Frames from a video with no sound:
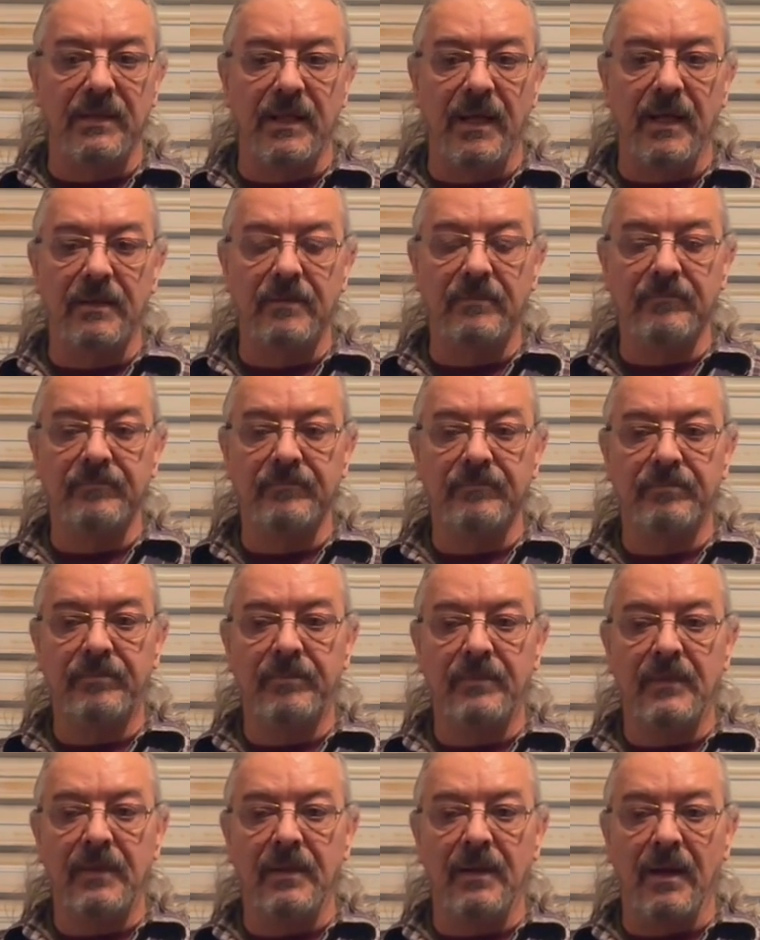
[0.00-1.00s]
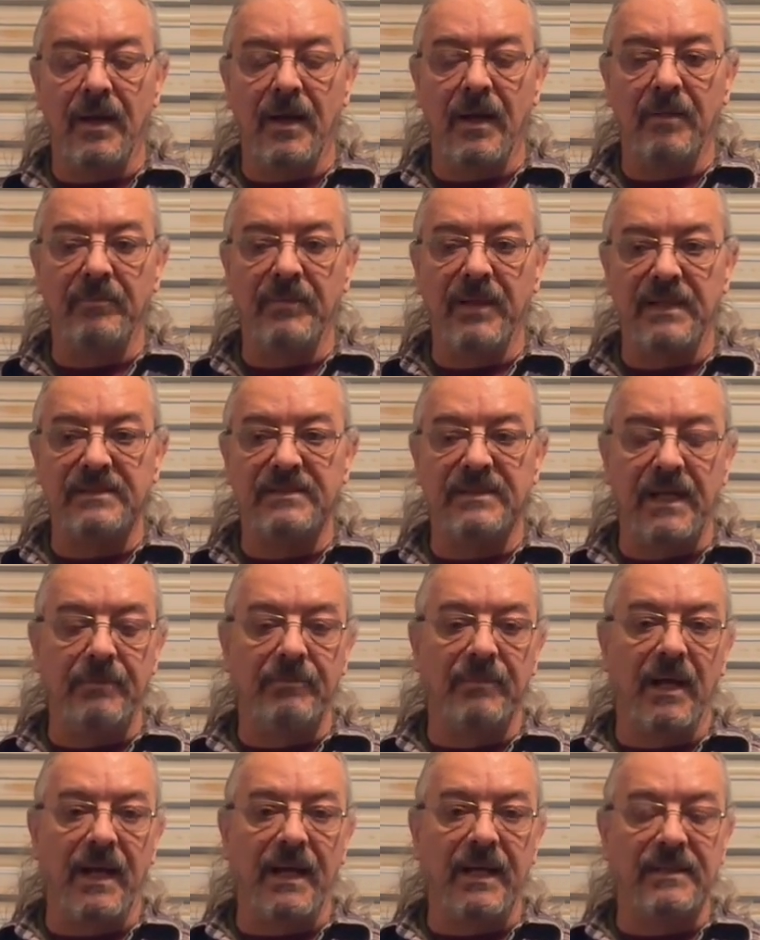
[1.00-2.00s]
of that. That same
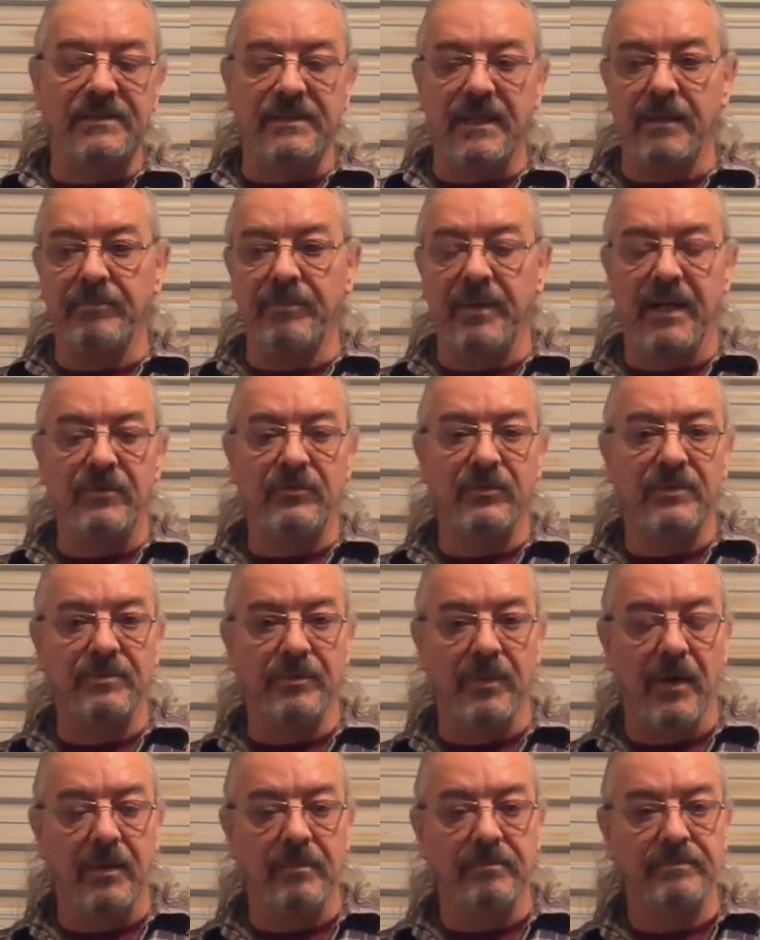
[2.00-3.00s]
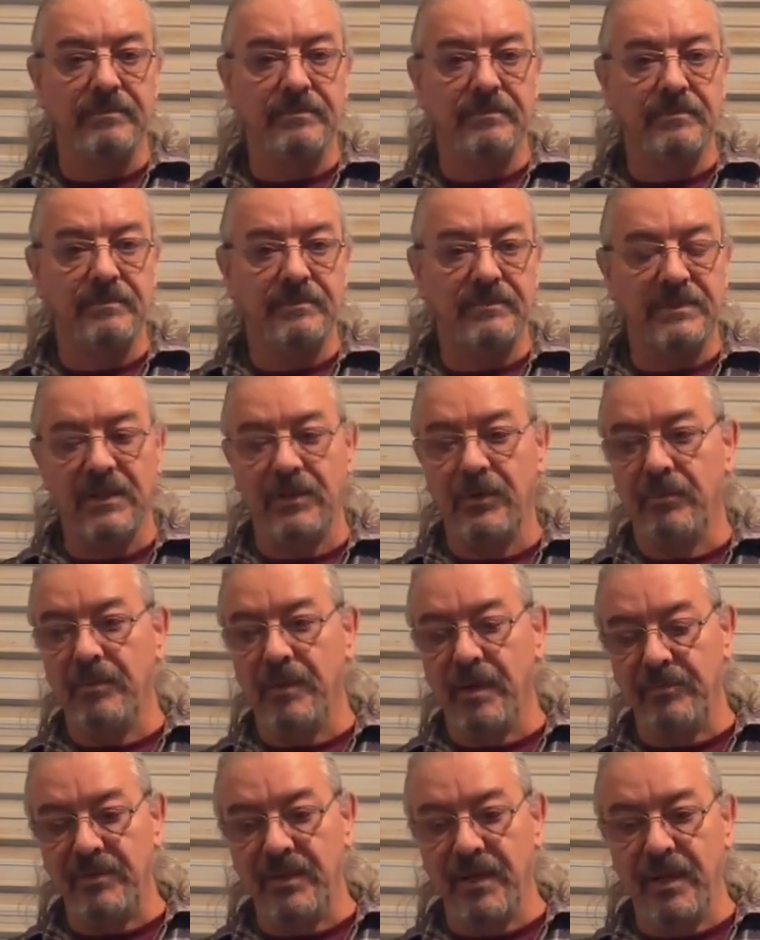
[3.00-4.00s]
night, I sent him back to his mom. Said, "Nope,
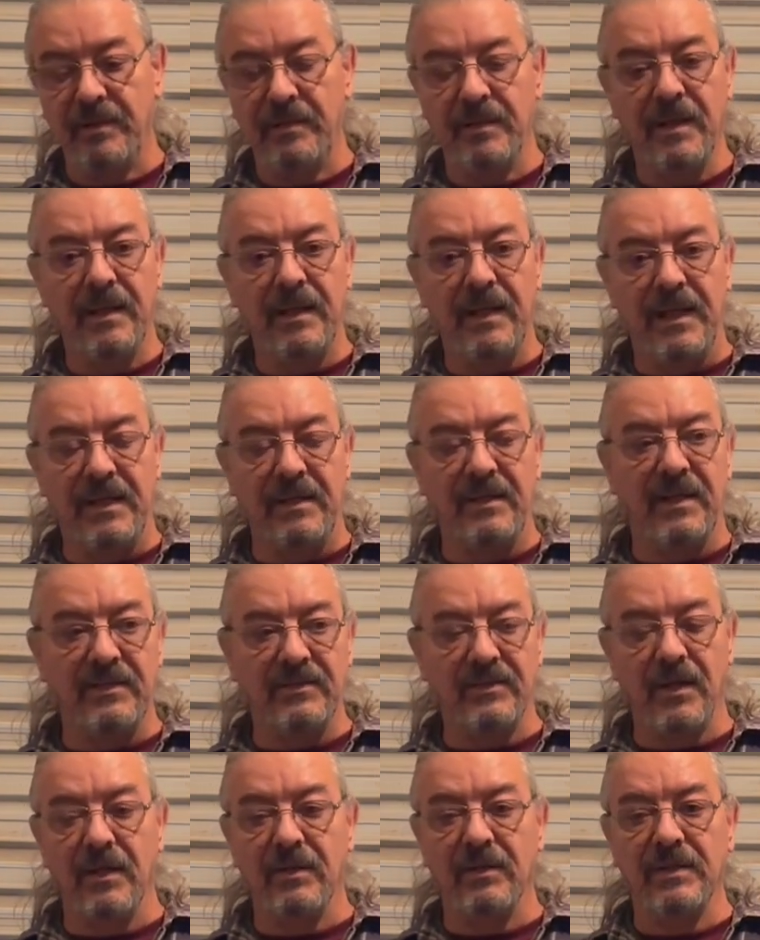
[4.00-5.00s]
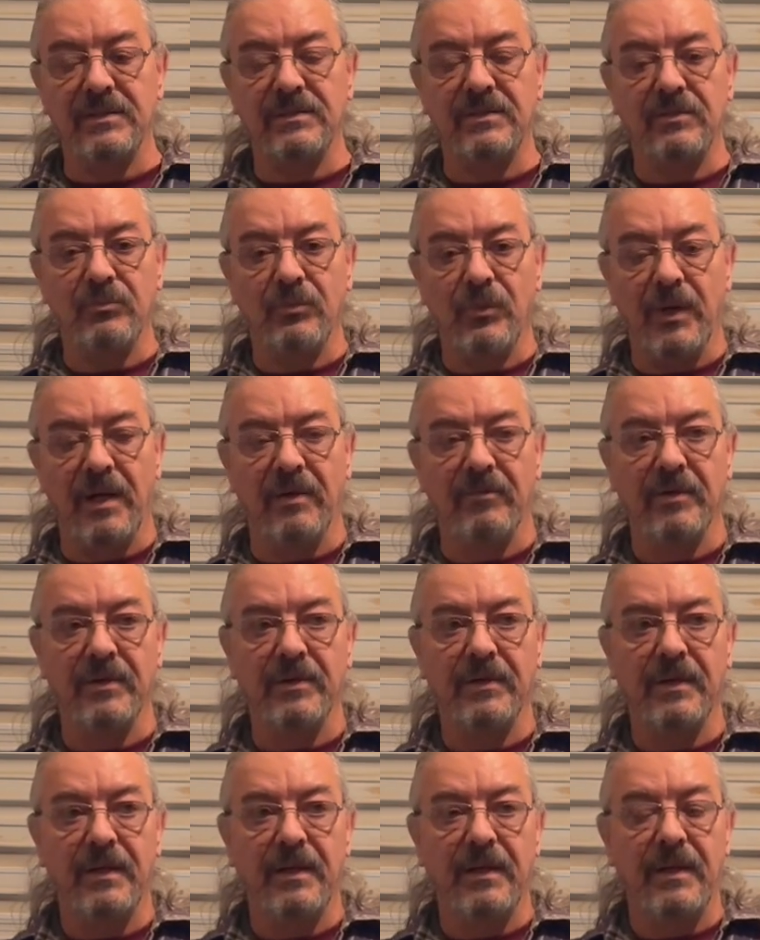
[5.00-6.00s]
I'm done. He's not listening. Whatever."
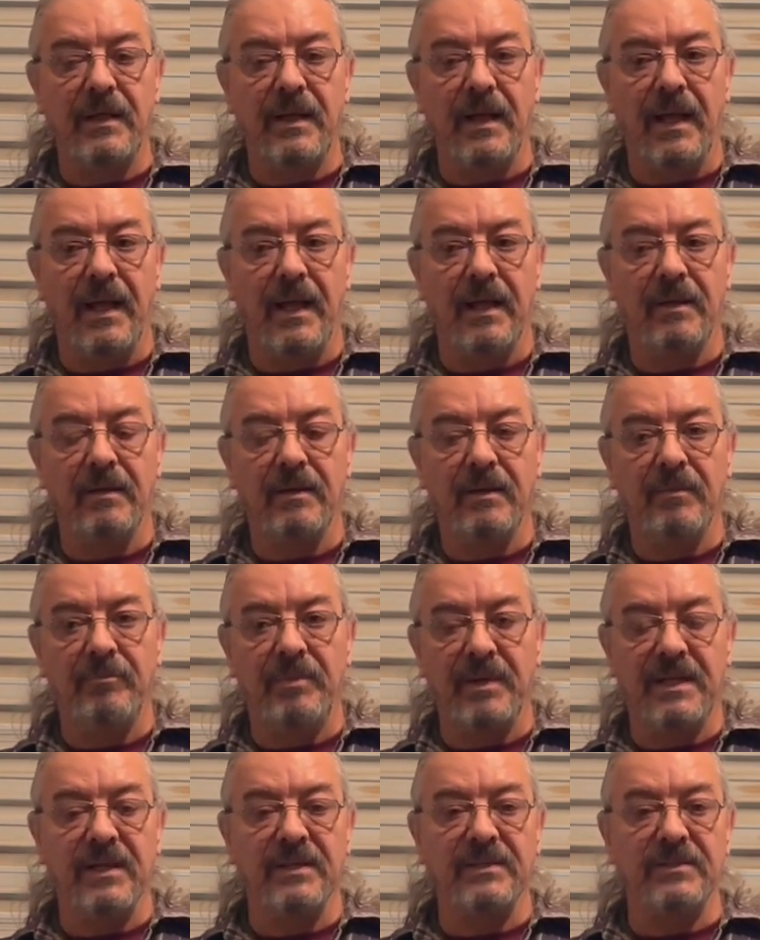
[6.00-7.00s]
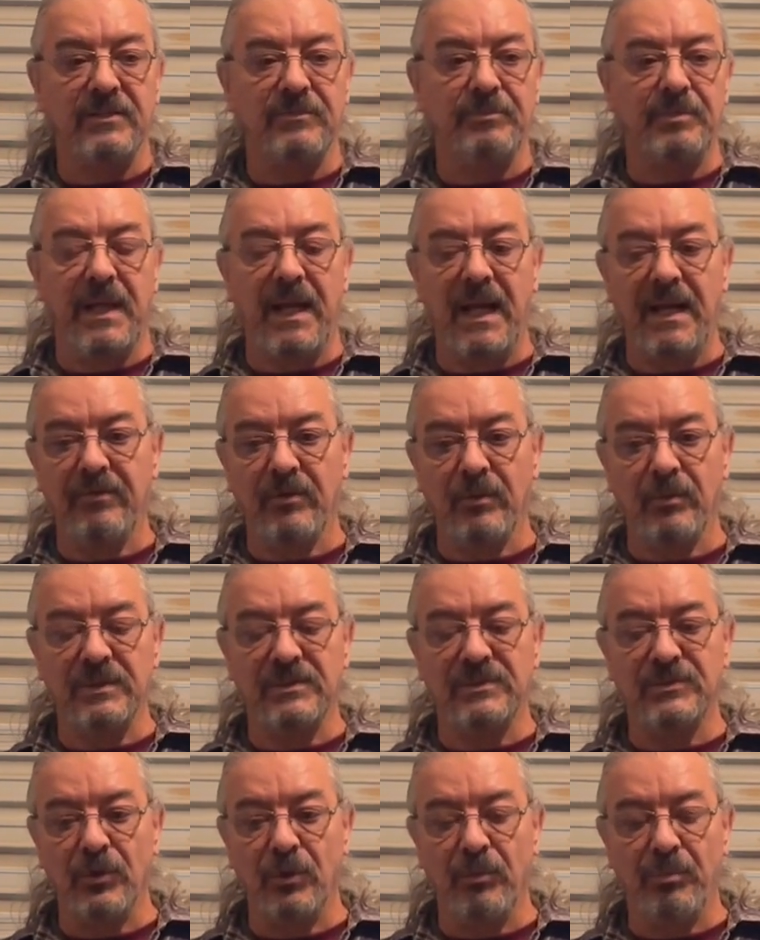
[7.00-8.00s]
And because his behavior
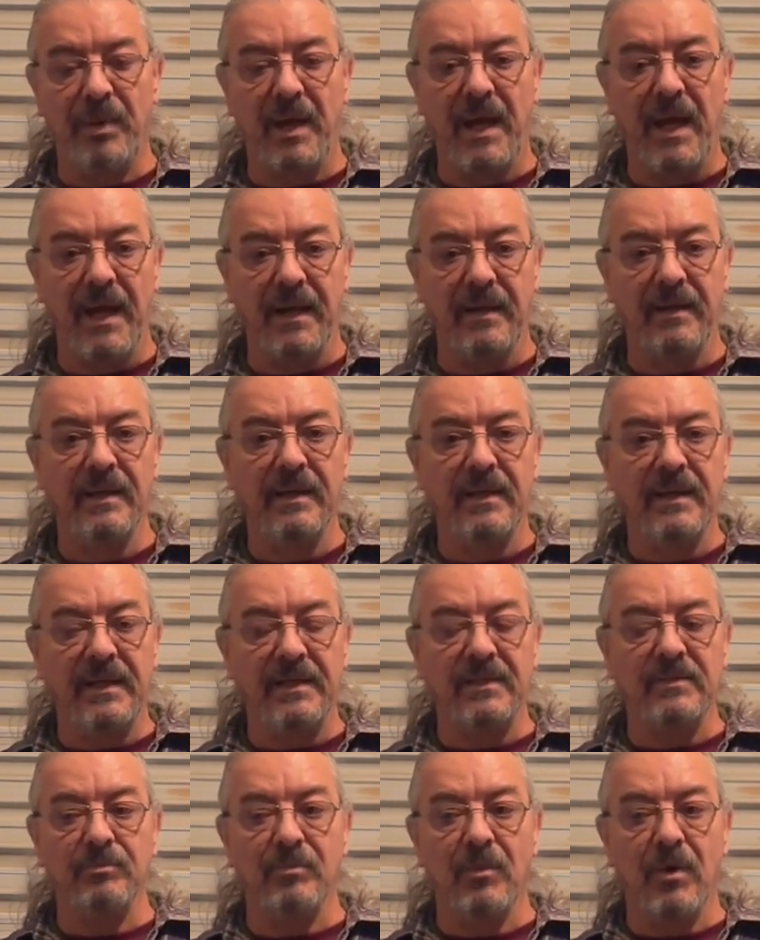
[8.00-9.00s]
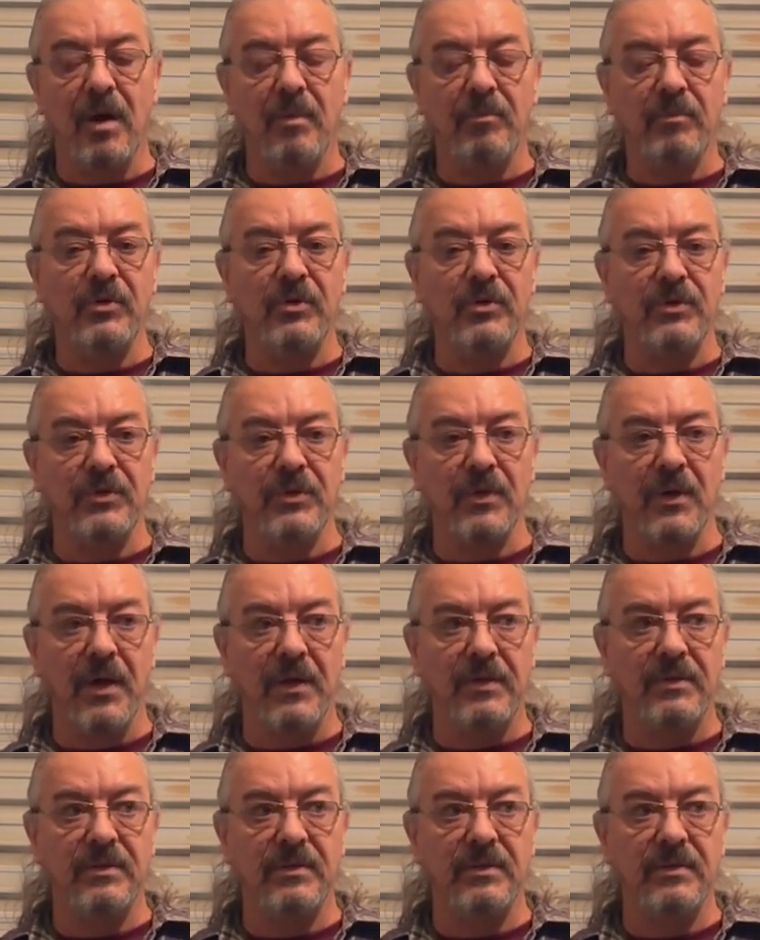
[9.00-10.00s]
was so bad, his mom could
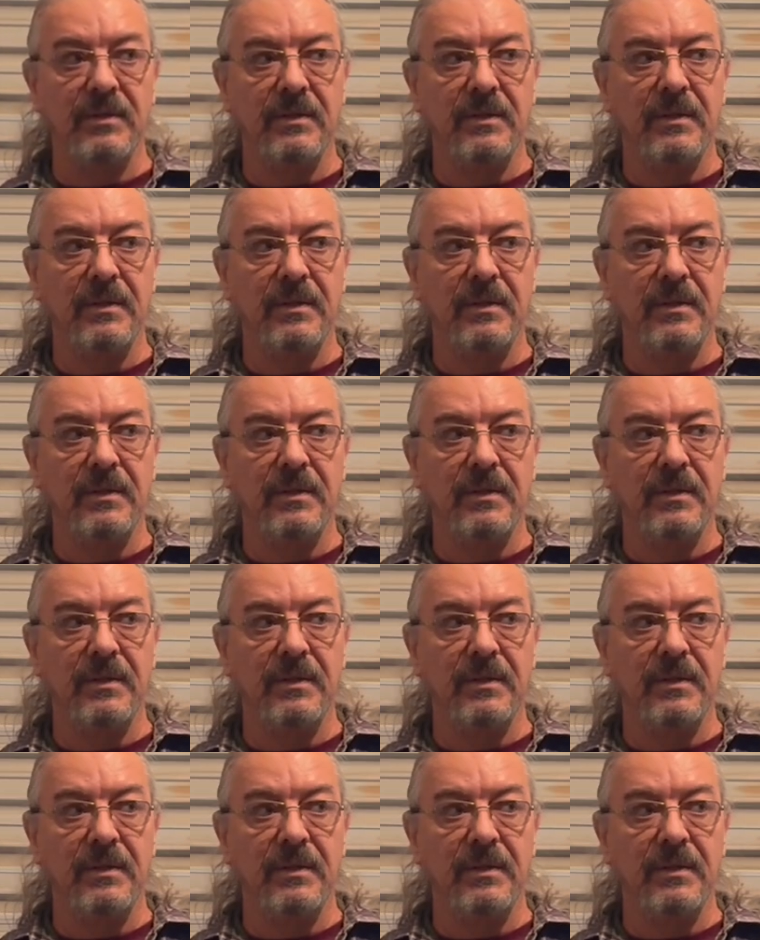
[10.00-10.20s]
not